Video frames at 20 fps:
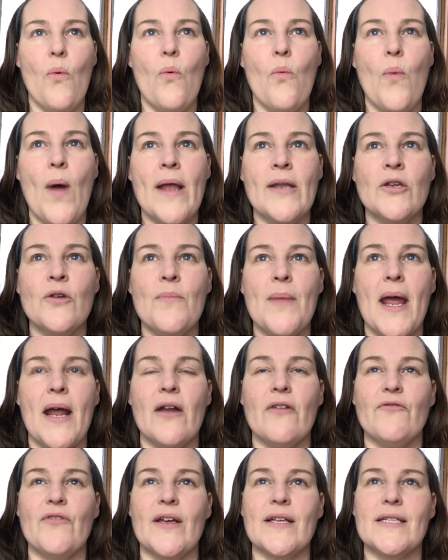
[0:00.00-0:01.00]
when you're
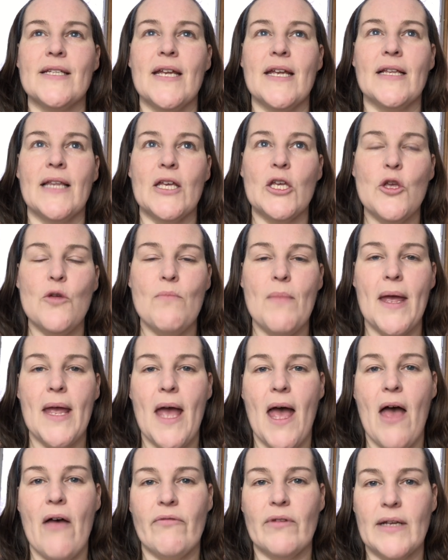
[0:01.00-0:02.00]
manifesting, like you may
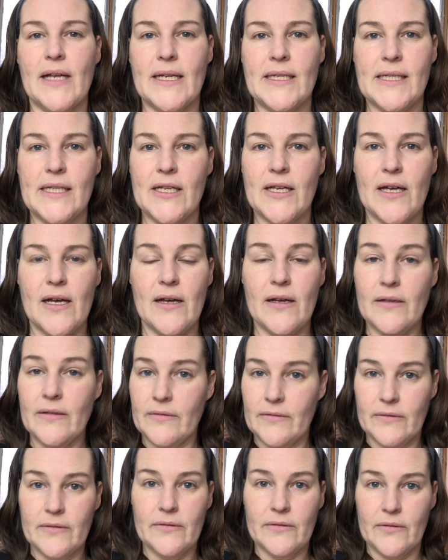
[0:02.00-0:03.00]
have an idea
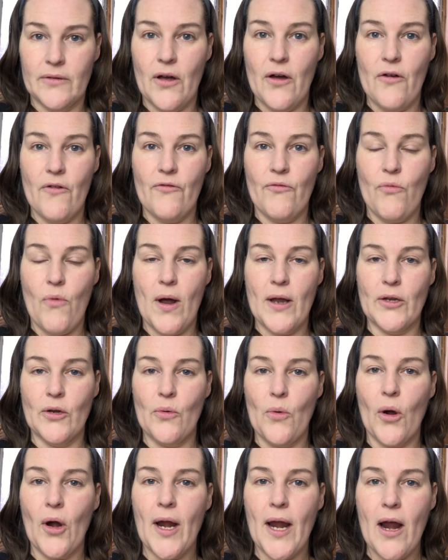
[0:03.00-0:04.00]
of what you're
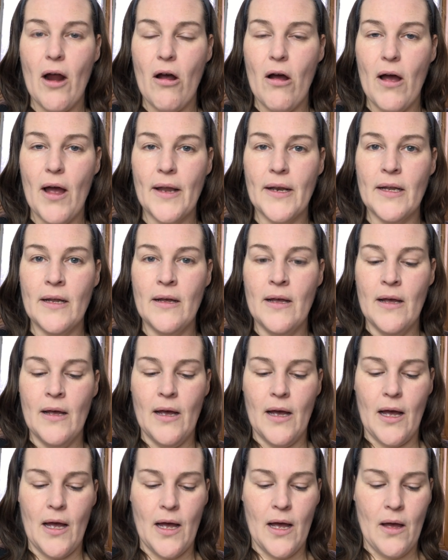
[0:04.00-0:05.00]
working on.
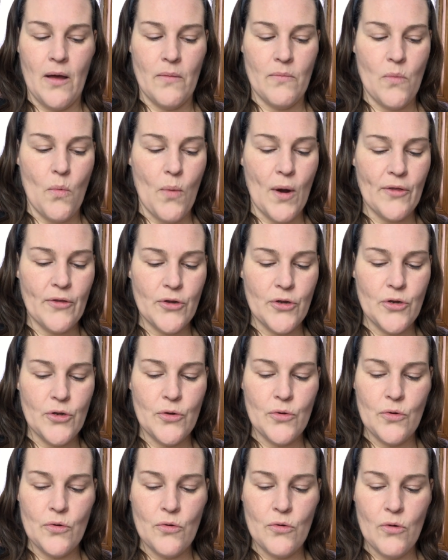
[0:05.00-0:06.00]
Um, whether
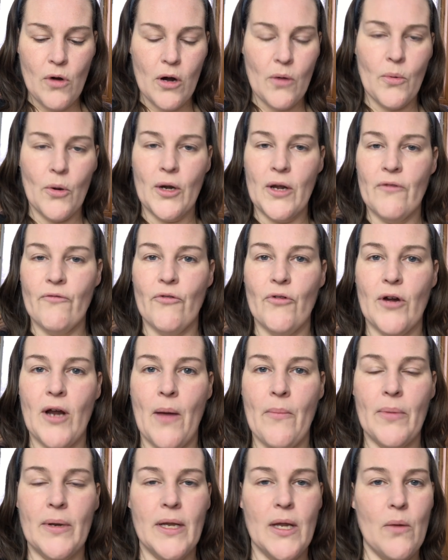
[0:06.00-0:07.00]
you are working for a
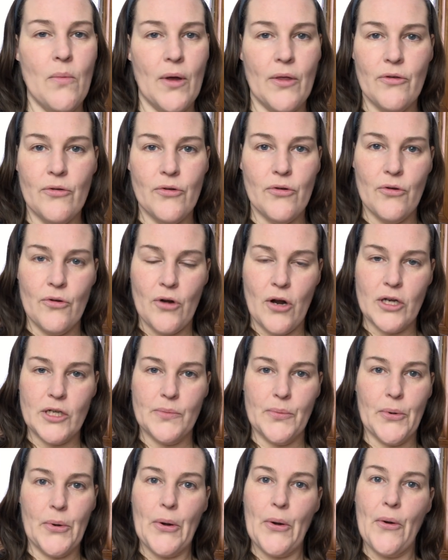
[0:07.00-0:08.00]
company, whether you're an
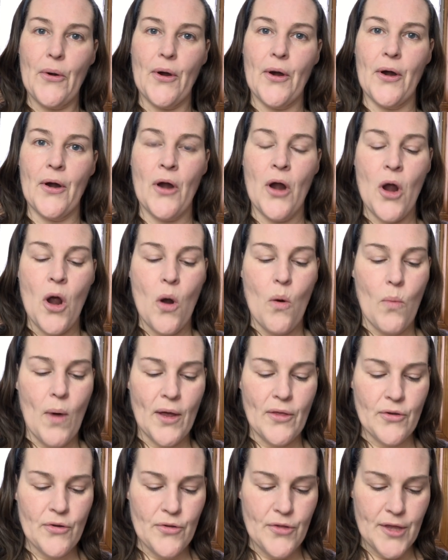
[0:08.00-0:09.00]
entrepreneur,
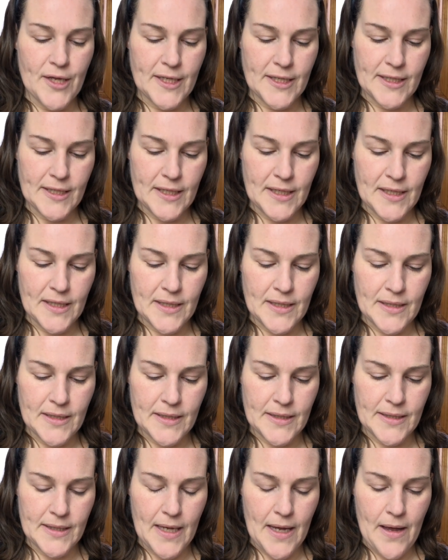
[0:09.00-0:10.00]
whether this
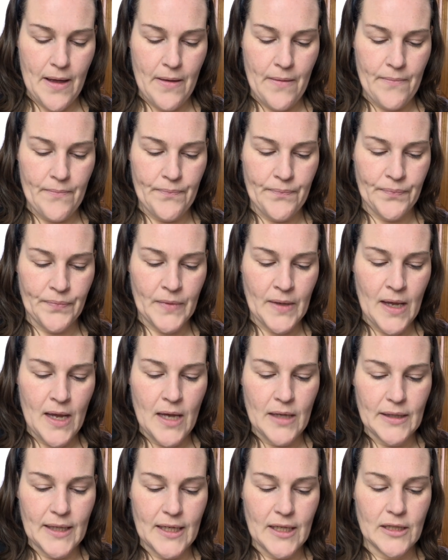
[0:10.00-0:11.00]
is um,
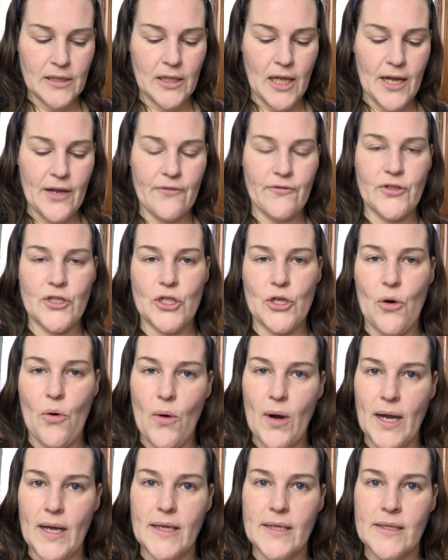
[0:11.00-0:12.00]
like a life
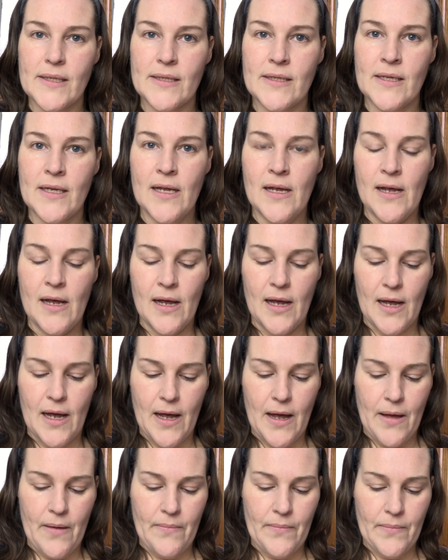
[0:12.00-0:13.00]
choice.
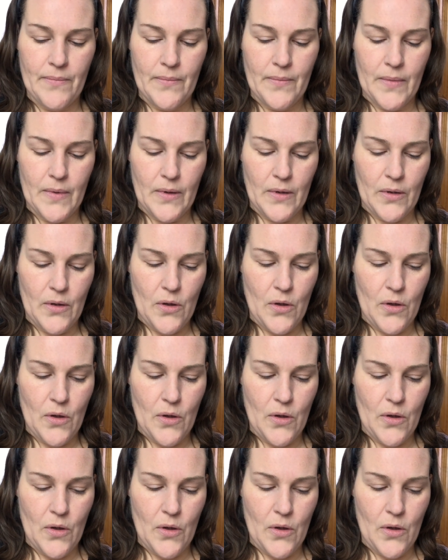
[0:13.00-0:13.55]
Um,